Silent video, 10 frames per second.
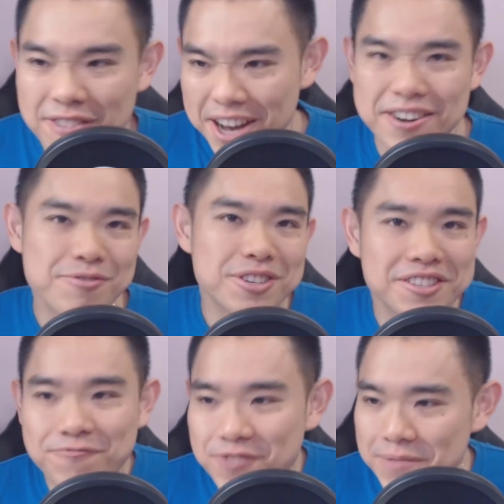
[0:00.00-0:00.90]
Rayner, you
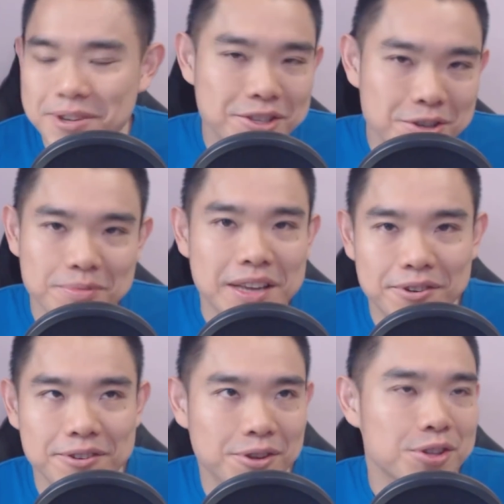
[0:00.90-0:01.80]
just feed me the top
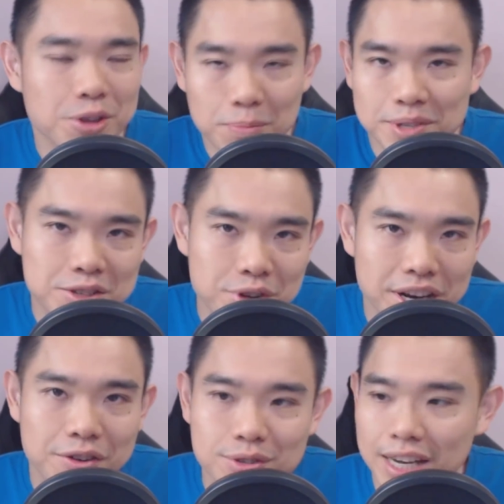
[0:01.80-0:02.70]
7 or the top 6
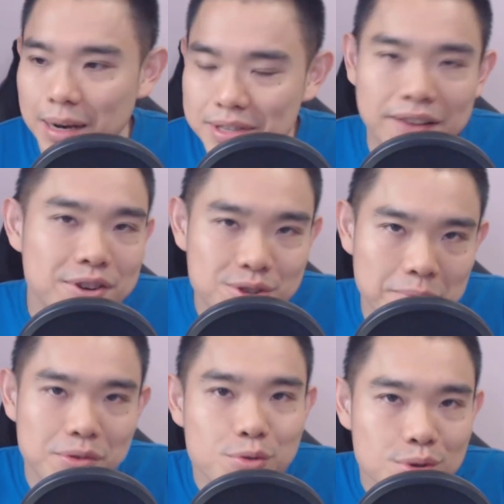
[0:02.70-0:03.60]
trading rules, and number 7, you tell
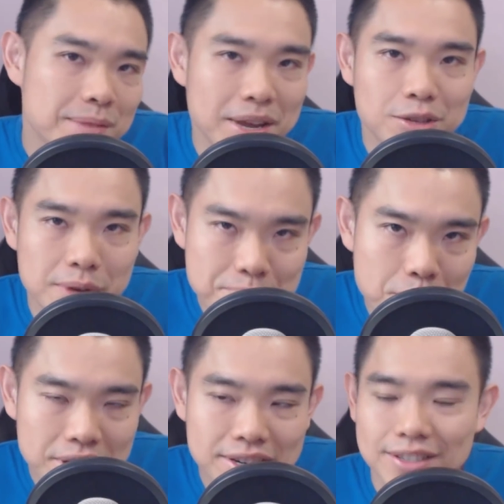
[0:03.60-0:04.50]
me rules are meant to be
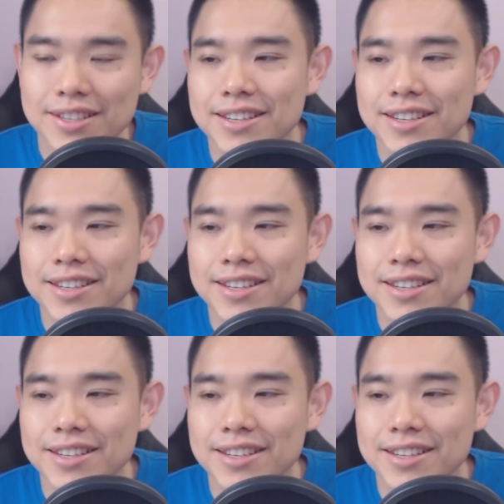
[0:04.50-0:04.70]
broken.